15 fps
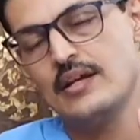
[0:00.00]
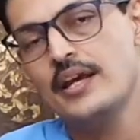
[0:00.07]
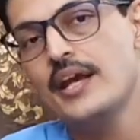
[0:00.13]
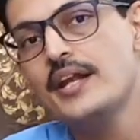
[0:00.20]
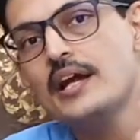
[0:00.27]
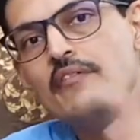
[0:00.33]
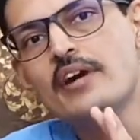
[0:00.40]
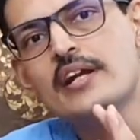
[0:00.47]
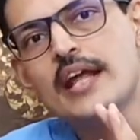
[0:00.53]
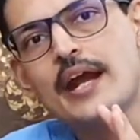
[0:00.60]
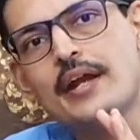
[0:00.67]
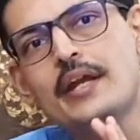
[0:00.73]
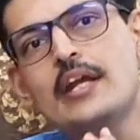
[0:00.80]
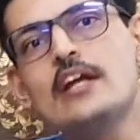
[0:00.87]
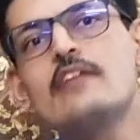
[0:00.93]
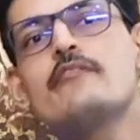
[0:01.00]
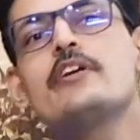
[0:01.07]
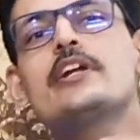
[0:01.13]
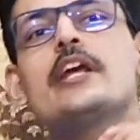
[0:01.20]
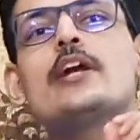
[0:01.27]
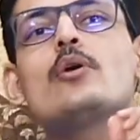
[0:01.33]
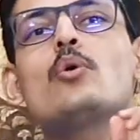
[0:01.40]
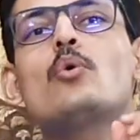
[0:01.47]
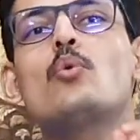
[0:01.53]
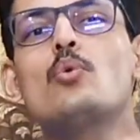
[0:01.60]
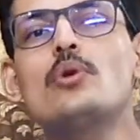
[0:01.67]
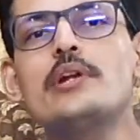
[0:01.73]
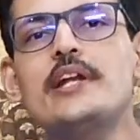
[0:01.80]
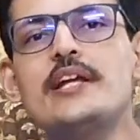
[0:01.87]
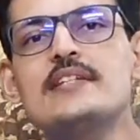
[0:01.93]
In our technique, we take
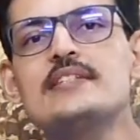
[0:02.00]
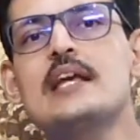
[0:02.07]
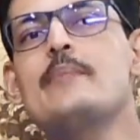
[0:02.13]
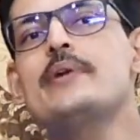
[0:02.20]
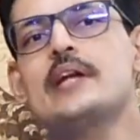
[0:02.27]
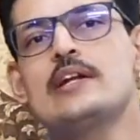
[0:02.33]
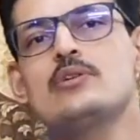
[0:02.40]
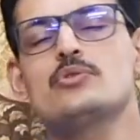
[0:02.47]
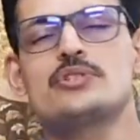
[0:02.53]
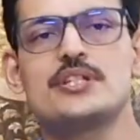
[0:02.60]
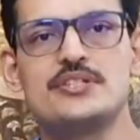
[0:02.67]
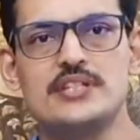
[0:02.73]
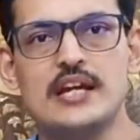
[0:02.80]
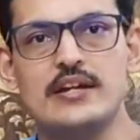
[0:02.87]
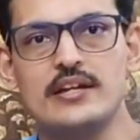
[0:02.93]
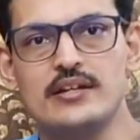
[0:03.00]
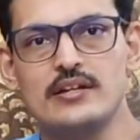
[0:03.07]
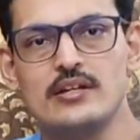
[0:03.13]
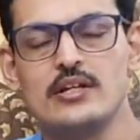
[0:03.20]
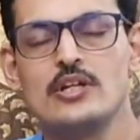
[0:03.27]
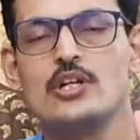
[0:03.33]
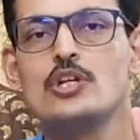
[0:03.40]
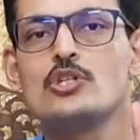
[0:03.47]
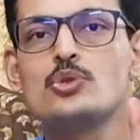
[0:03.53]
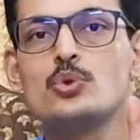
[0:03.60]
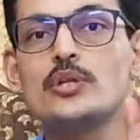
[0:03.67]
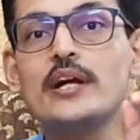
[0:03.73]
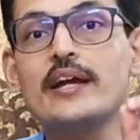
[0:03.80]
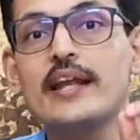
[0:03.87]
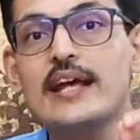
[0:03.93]
only semitendinosus tendon. So
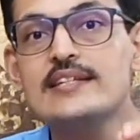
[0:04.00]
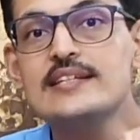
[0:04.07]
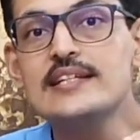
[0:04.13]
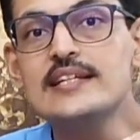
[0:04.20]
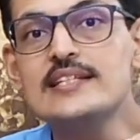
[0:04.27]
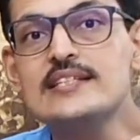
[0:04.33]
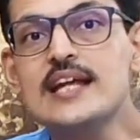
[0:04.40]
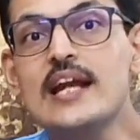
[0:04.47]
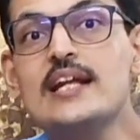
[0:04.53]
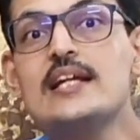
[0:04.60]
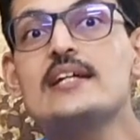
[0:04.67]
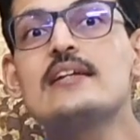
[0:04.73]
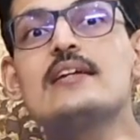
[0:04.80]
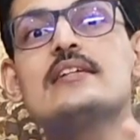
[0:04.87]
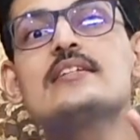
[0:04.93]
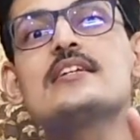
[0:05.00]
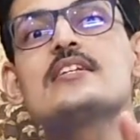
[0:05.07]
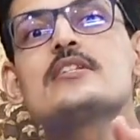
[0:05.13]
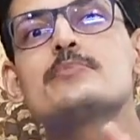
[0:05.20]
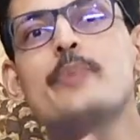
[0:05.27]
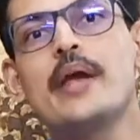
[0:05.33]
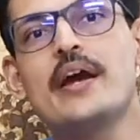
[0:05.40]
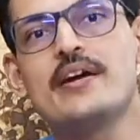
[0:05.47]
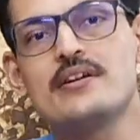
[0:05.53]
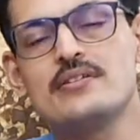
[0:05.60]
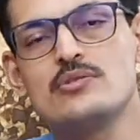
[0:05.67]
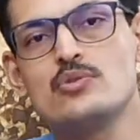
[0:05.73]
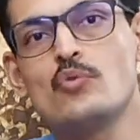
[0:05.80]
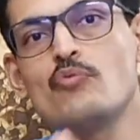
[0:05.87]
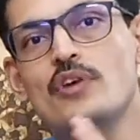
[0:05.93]
the gracilis tendon is spared.
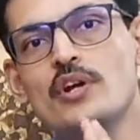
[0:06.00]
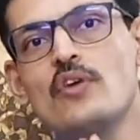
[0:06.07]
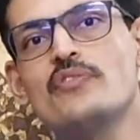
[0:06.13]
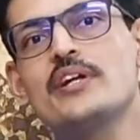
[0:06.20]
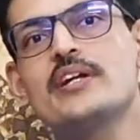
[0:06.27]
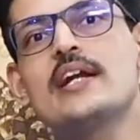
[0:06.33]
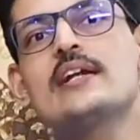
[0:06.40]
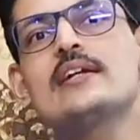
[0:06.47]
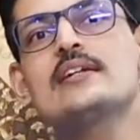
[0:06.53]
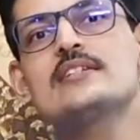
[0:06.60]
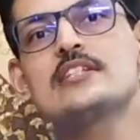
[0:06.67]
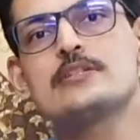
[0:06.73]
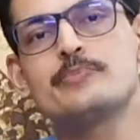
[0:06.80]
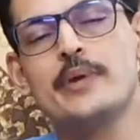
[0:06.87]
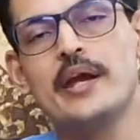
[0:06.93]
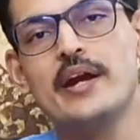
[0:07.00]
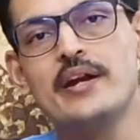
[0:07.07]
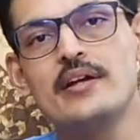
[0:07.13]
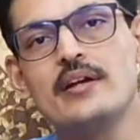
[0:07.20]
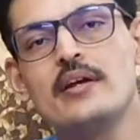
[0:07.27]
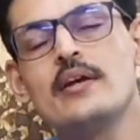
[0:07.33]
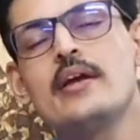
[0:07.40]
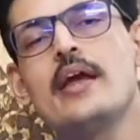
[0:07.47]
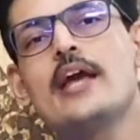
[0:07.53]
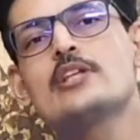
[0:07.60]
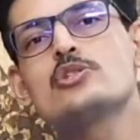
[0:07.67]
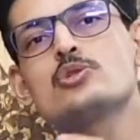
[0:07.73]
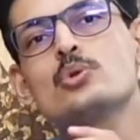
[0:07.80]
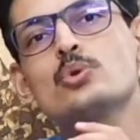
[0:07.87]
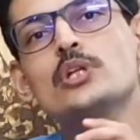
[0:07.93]
So one of the tendon is spared and
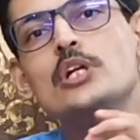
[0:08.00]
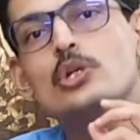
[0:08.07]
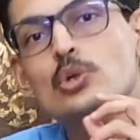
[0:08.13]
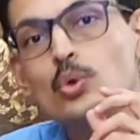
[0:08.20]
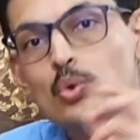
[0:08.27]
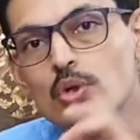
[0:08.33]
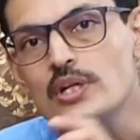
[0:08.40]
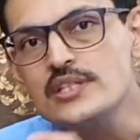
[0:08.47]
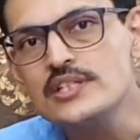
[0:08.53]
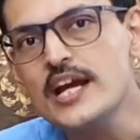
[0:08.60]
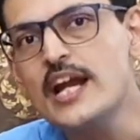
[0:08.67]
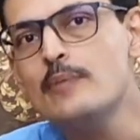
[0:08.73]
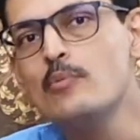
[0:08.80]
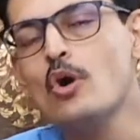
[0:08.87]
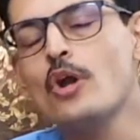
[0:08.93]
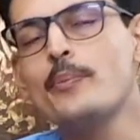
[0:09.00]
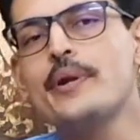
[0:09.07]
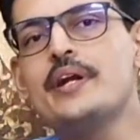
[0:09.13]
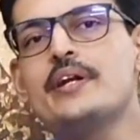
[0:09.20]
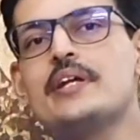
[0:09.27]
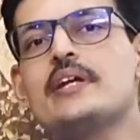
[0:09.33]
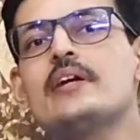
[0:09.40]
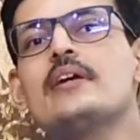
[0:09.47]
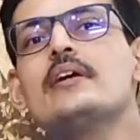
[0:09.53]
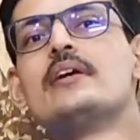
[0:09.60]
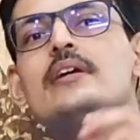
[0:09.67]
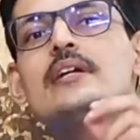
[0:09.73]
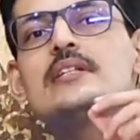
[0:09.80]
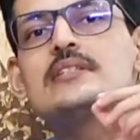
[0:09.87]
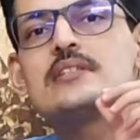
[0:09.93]
so the donor side morbidity
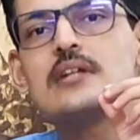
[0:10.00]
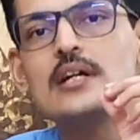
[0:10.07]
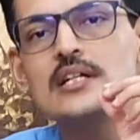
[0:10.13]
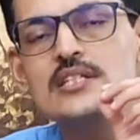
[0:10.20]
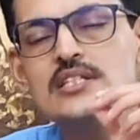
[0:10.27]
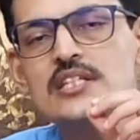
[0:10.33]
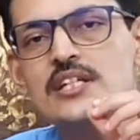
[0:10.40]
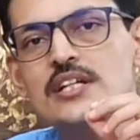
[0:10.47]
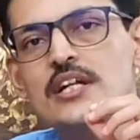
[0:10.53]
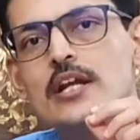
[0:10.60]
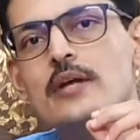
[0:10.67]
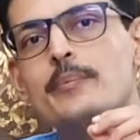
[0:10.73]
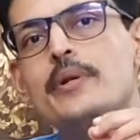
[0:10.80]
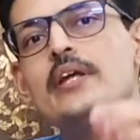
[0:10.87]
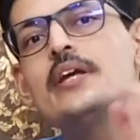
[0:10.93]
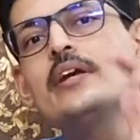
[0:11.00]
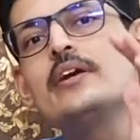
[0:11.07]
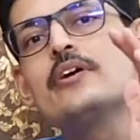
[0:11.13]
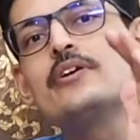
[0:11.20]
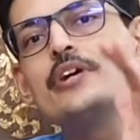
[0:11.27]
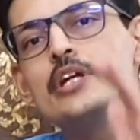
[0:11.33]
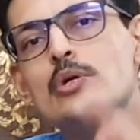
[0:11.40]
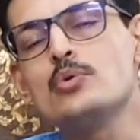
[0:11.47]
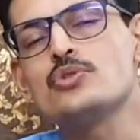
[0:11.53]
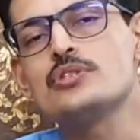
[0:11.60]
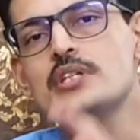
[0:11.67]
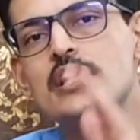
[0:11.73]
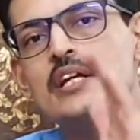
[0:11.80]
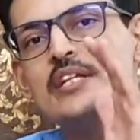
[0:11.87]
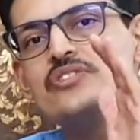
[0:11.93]
is considerably
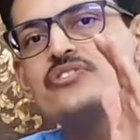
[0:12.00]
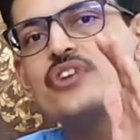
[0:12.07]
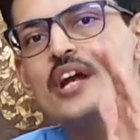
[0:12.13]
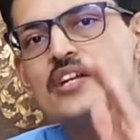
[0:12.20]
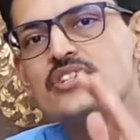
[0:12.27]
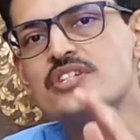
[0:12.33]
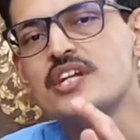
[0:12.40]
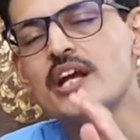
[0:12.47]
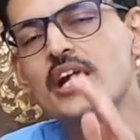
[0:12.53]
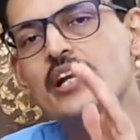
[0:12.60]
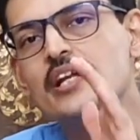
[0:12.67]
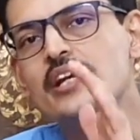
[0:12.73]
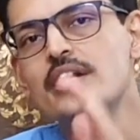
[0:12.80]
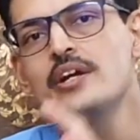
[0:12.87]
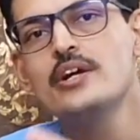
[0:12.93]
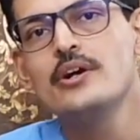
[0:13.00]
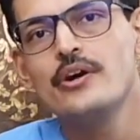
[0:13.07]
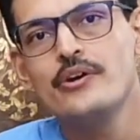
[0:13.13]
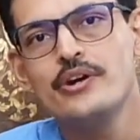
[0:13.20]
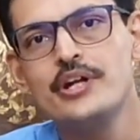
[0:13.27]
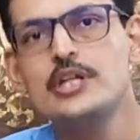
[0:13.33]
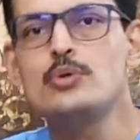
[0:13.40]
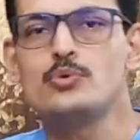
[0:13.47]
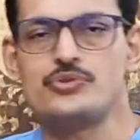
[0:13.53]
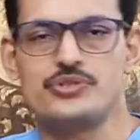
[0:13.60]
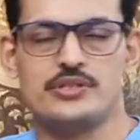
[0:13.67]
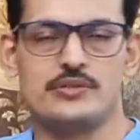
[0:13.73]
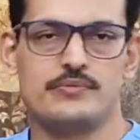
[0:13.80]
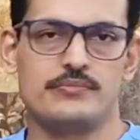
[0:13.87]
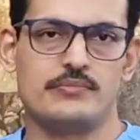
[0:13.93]
reduced. It is drastically
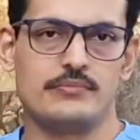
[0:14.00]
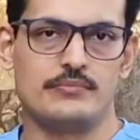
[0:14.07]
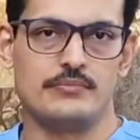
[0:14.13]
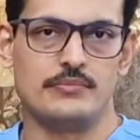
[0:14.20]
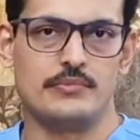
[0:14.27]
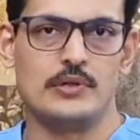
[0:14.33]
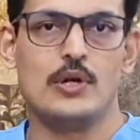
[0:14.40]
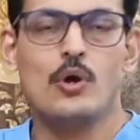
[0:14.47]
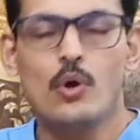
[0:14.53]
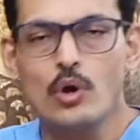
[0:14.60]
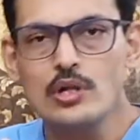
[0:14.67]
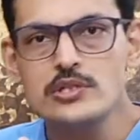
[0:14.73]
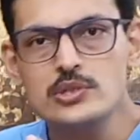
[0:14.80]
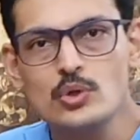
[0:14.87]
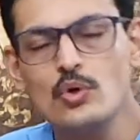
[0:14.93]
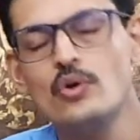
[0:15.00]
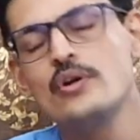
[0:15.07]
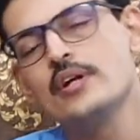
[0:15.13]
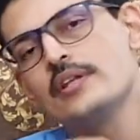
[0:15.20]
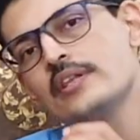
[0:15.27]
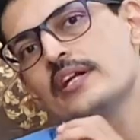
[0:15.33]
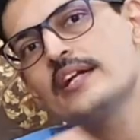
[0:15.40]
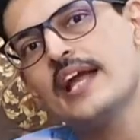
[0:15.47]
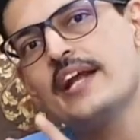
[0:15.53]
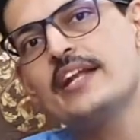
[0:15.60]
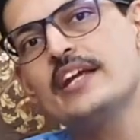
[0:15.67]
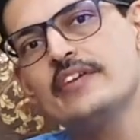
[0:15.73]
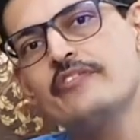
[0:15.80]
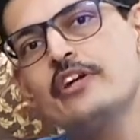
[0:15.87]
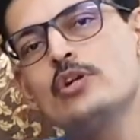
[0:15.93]
reduced. Also, the
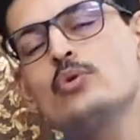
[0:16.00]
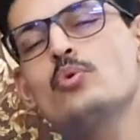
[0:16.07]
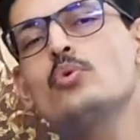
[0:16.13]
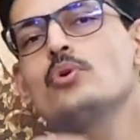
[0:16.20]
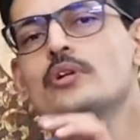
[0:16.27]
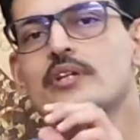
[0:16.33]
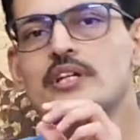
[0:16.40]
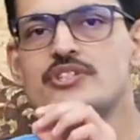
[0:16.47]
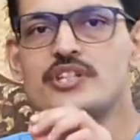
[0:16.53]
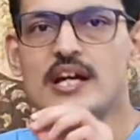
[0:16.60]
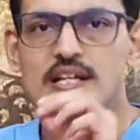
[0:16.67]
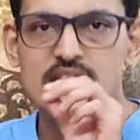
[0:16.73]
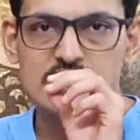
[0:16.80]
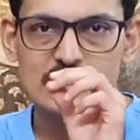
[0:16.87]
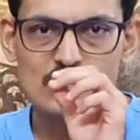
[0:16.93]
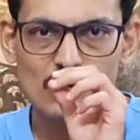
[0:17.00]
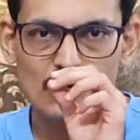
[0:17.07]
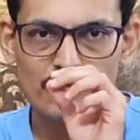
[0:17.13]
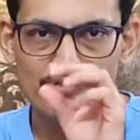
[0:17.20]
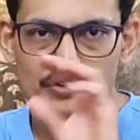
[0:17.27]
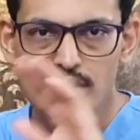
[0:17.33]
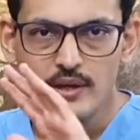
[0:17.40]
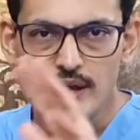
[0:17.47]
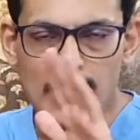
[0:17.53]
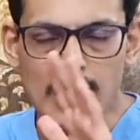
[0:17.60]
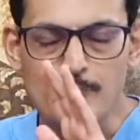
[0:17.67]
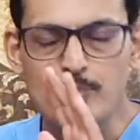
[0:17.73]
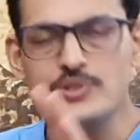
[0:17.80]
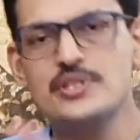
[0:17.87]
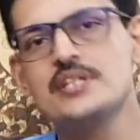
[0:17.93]
technique we do, the chances of
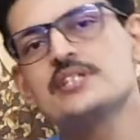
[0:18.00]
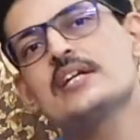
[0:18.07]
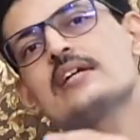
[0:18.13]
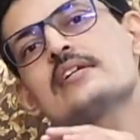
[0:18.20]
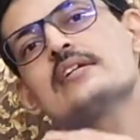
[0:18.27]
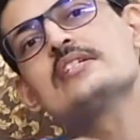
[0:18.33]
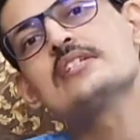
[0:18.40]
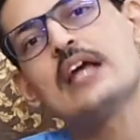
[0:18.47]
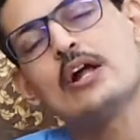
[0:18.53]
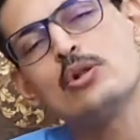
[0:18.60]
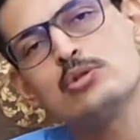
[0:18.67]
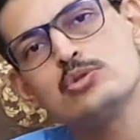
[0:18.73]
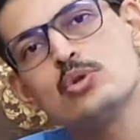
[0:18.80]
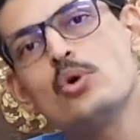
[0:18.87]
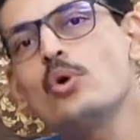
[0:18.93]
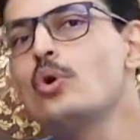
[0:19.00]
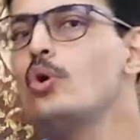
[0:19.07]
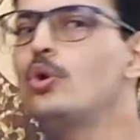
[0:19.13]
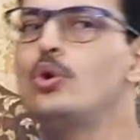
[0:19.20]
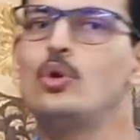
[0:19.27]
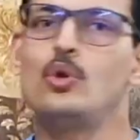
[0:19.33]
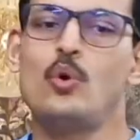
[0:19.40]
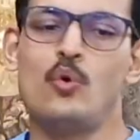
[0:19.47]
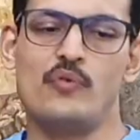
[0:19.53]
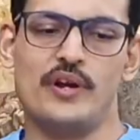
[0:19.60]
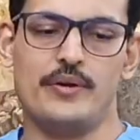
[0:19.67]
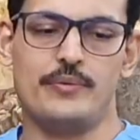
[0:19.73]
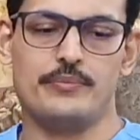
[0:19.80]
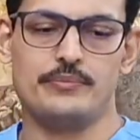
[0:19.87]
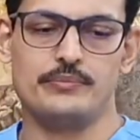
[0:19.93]
hypostasia is also lower.